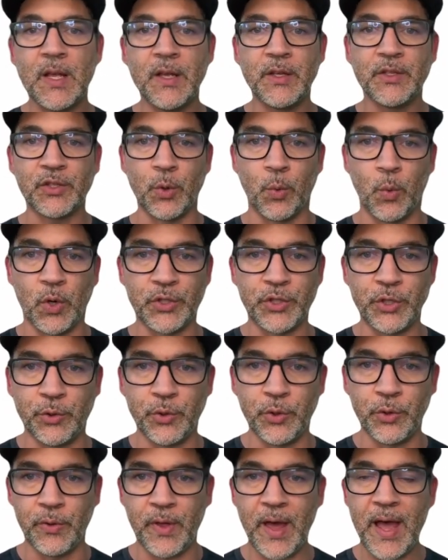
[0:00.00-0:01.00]
So once you
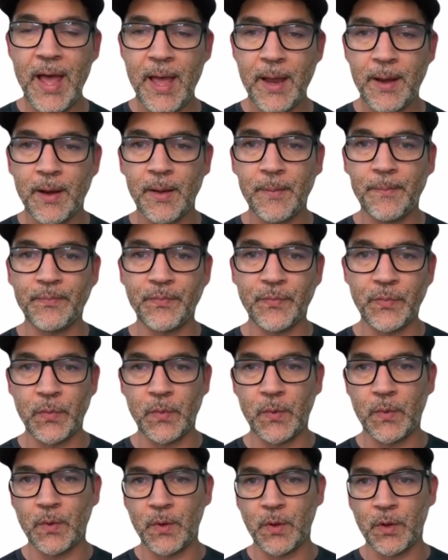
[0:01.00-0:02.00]
do that,
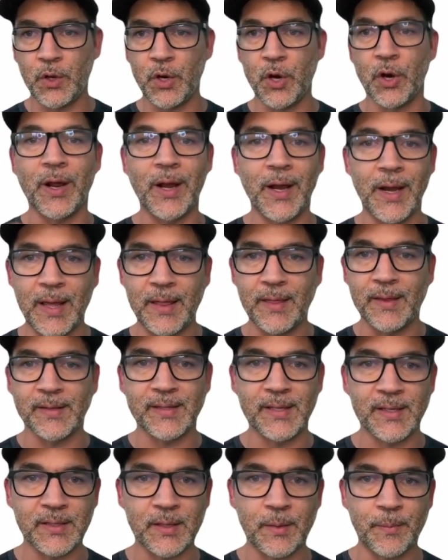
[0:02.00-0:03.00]
you're going to get the
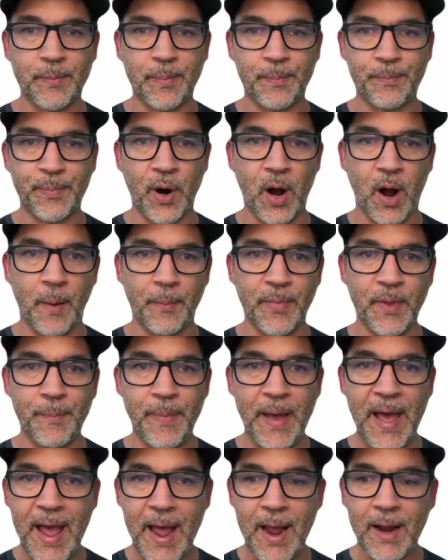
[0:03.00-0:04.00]
system prompt
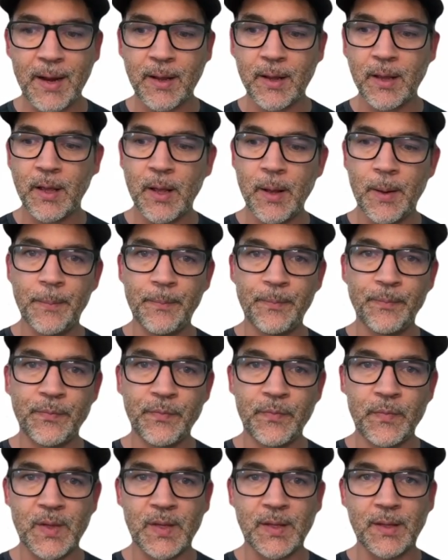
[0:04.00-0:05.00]
back,
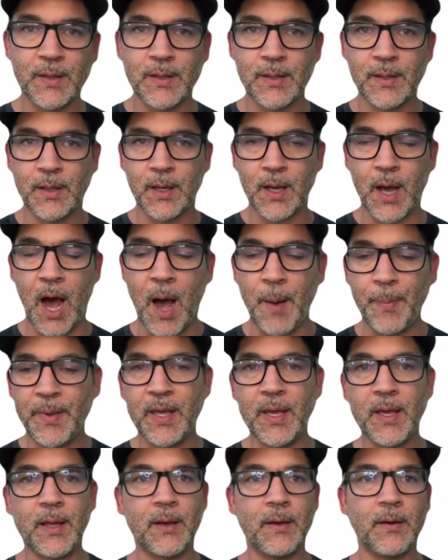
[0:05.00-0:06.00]

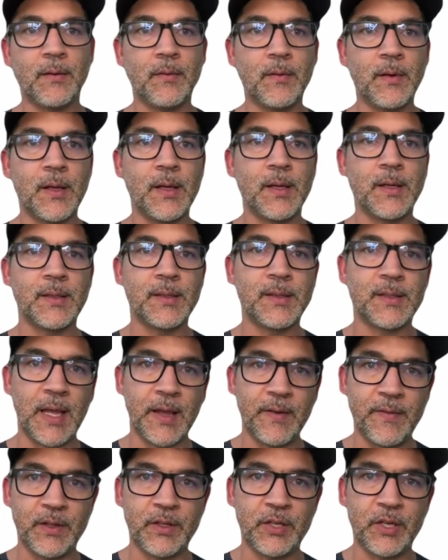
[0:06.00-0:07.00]
copy it,
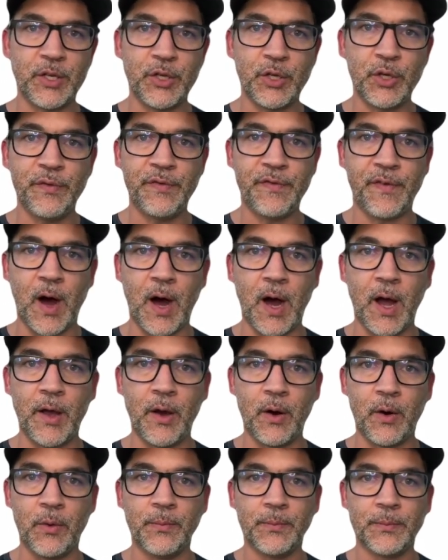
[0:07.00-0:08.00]
save it to a new
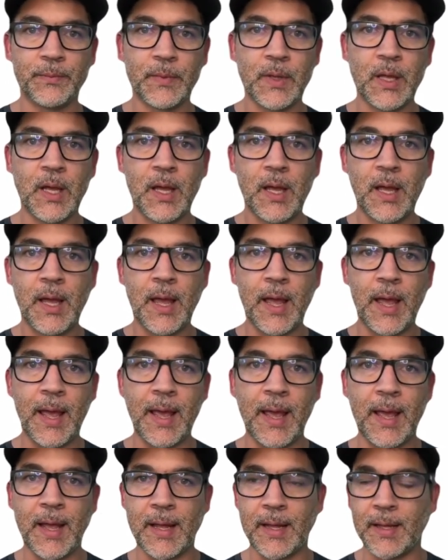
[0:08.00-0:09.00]
file,
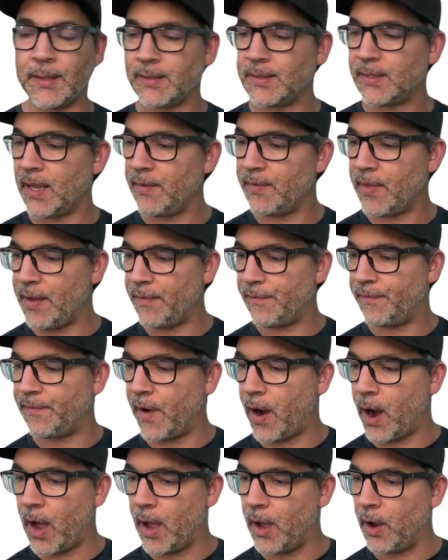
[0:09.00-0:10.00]
and save that
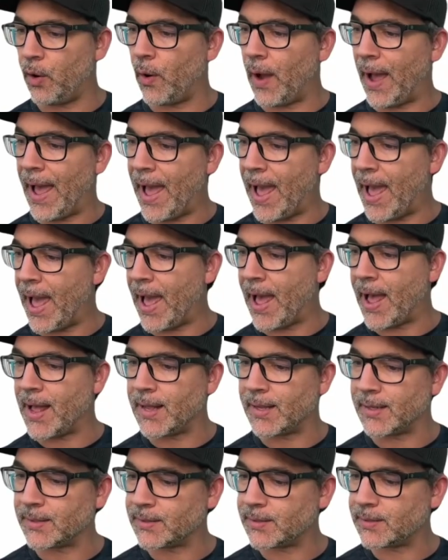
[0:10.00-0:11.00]
file
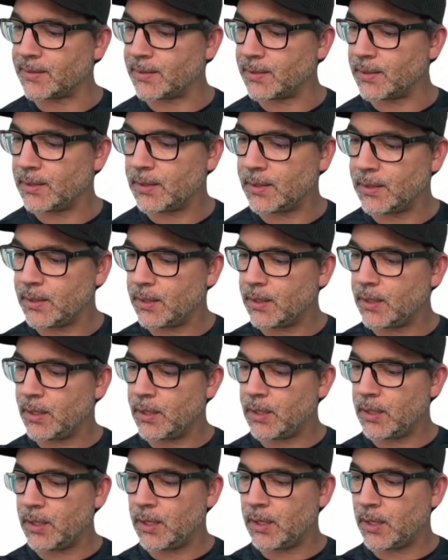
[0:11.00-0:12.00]
as
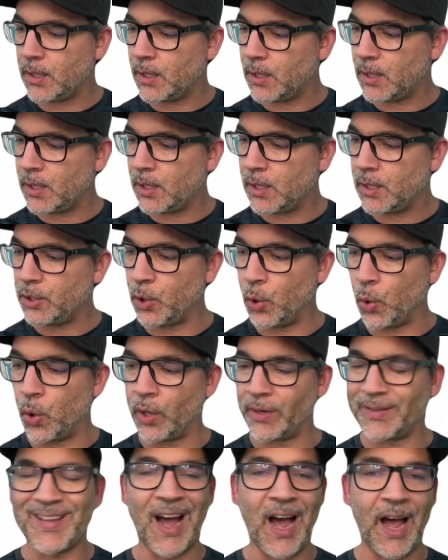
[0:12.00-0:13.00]

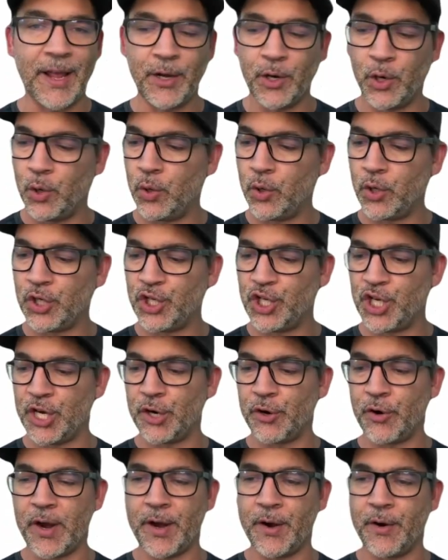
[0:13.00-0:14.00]
your title
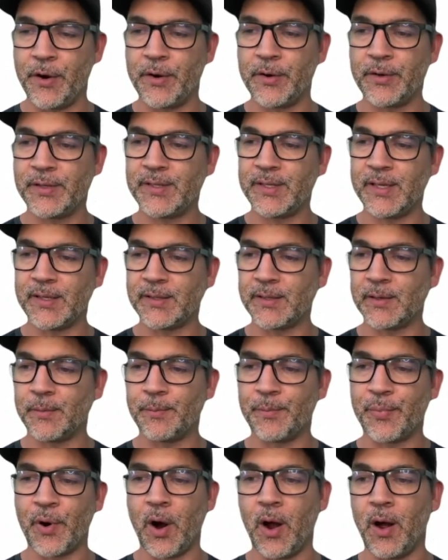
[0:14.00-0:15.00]
generator
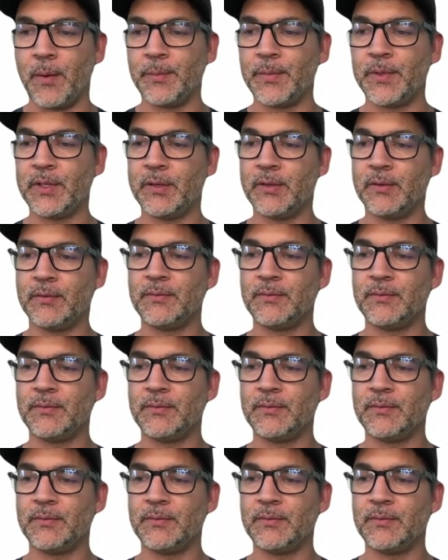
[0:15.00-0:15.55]
system prompt.